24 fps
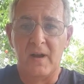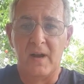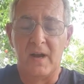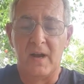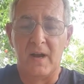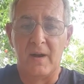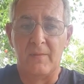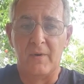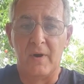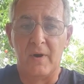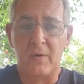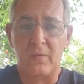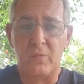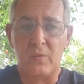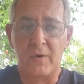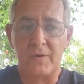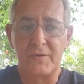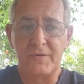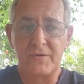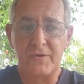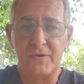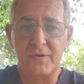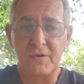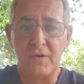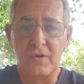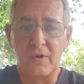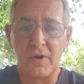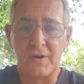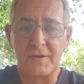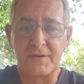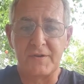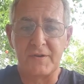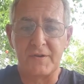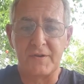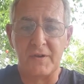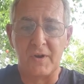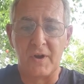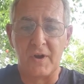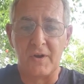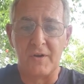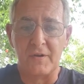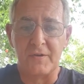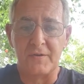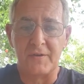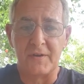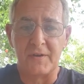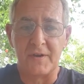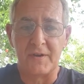I want you guys to
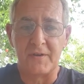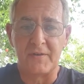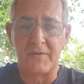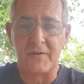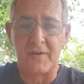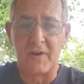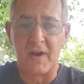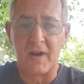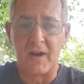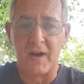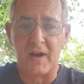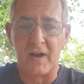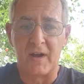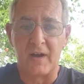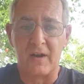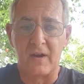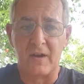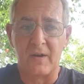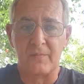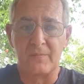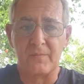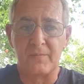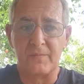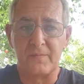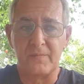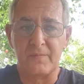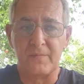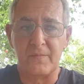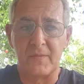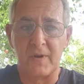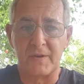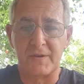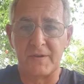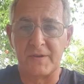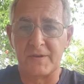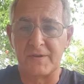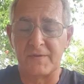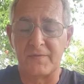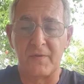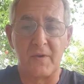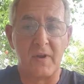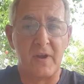know that I just,